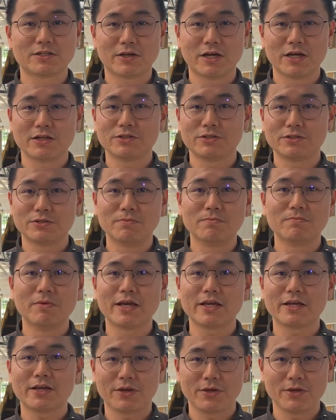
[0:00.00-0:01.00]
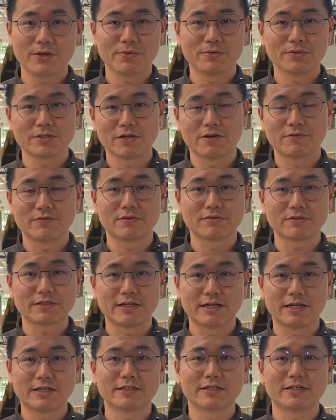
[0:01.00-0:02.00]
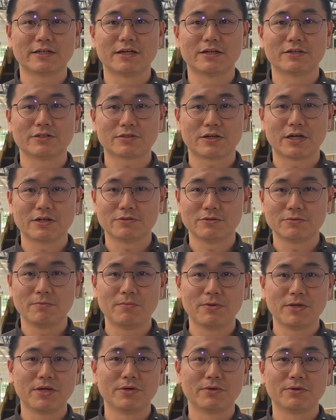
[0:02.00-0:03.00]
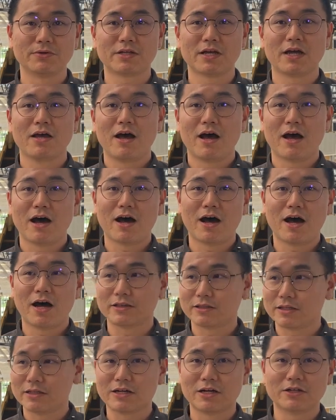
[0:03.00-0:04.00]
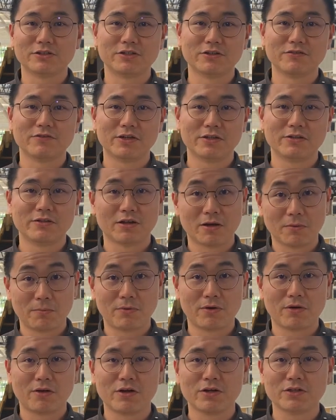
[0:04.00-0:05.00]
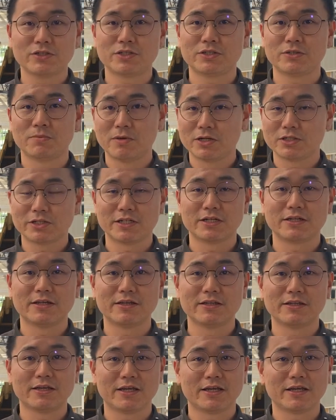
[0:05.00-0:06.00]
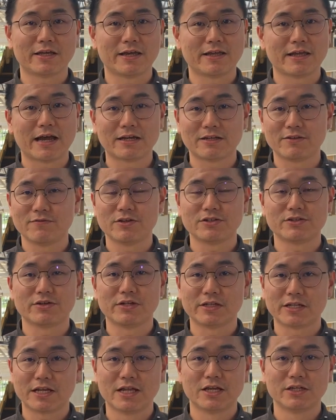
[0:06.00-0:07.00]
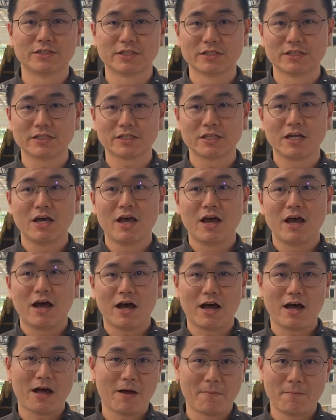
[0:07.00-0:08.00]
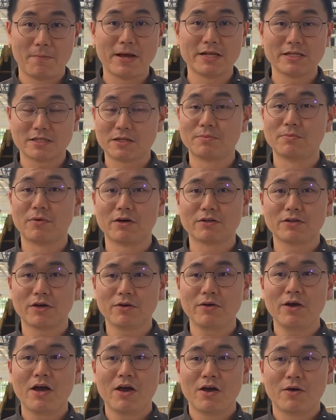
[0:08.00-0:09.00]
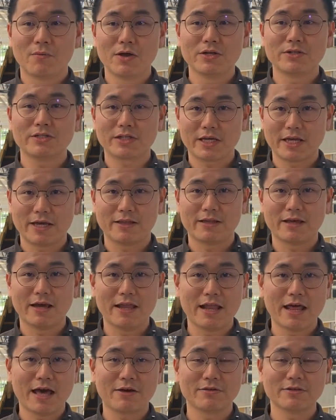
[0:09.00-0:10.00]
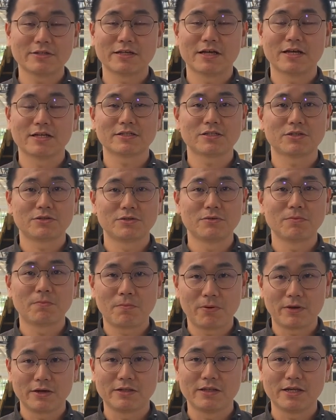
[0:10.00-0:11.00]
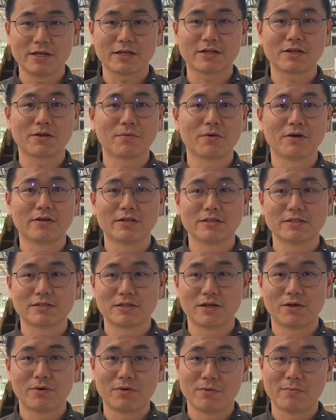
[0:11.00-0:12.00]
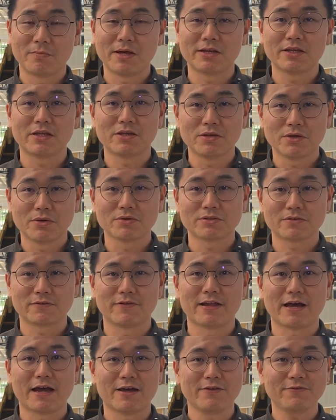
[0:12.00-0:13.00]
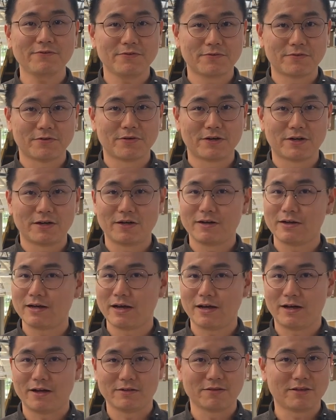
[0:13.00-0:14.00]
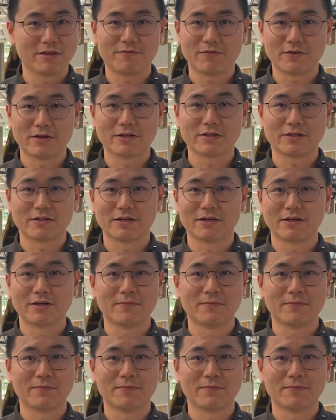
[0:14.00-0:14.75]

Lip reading: trying to make use of those data and try to build a data-driven approach, machine learning and artificial intelligence based model, which can allow us to predict what is the remaining useful life for different